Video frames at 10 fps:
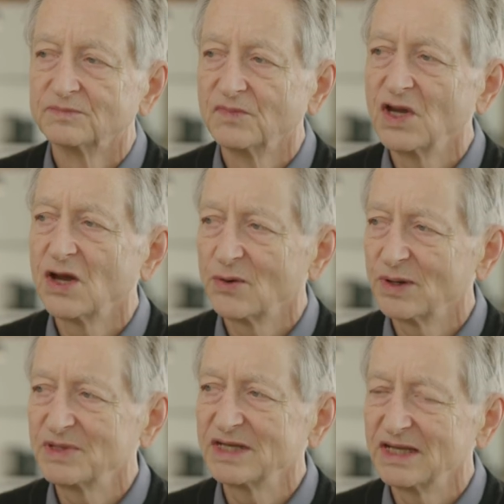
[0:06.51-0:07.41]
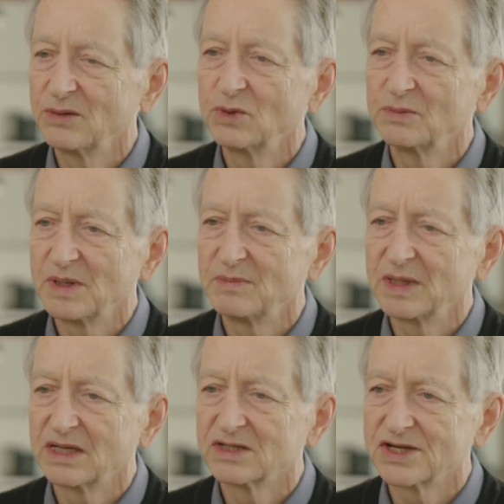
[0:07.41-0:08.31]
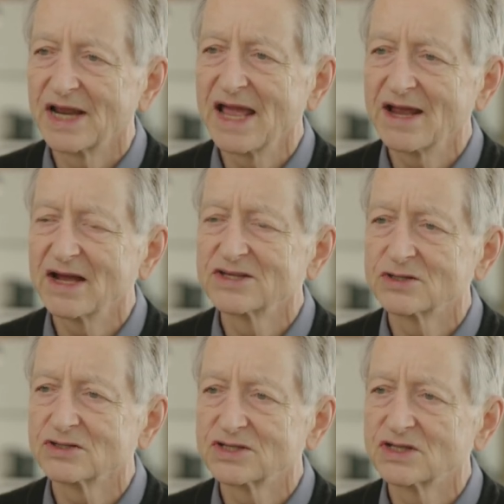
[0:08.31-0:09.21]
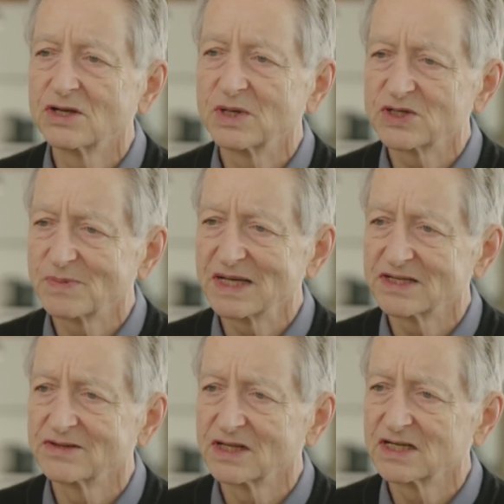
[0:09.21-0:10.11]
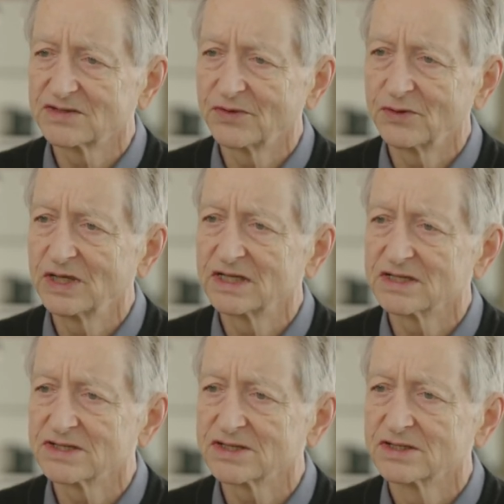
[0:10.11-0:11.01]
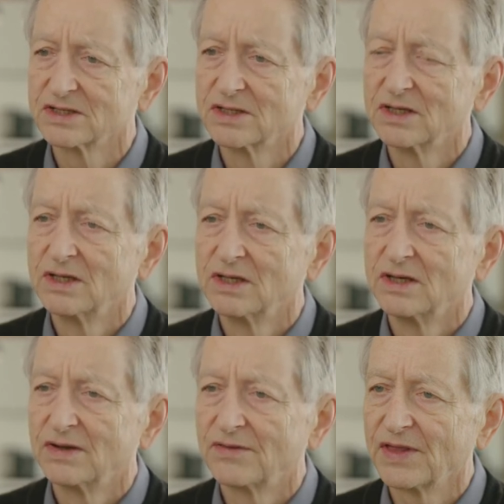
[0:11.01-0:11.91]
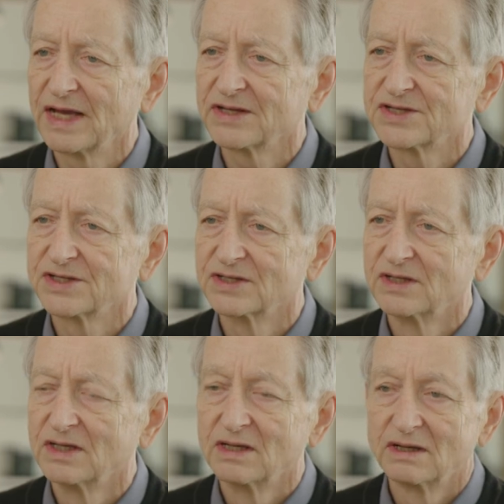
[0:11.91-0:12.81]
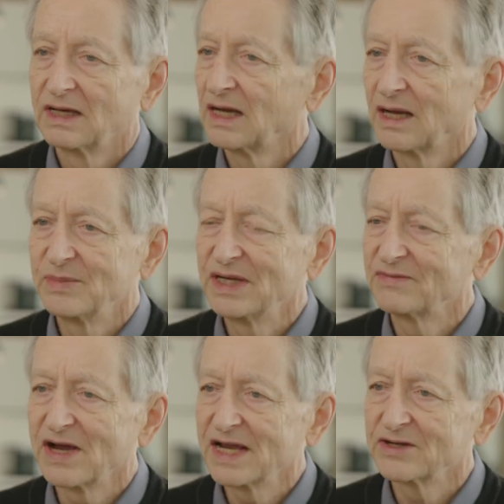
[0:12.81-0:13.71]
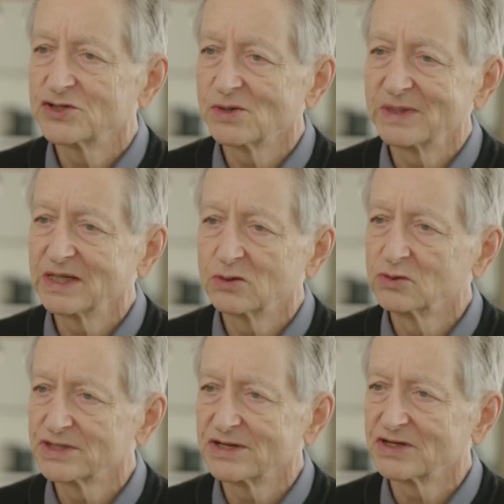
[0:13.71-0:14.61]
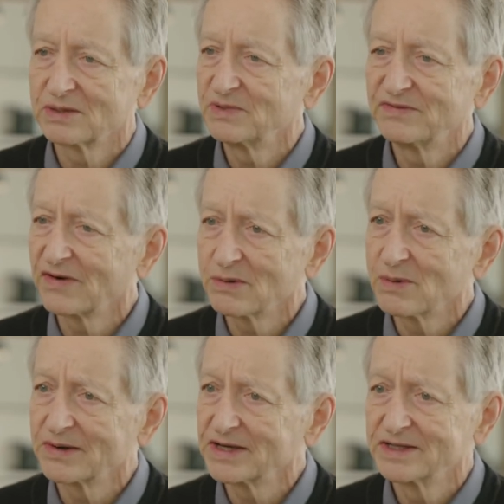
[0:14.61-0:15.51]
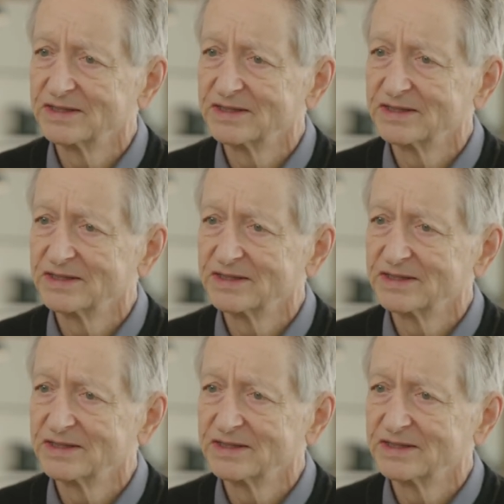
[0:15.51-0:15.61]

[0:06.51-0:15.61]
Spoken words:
No, I'm thinking it will be a big concern. AI's got so much better in the last few years that, I mean, if I had a job in a call center, I'd be very worried.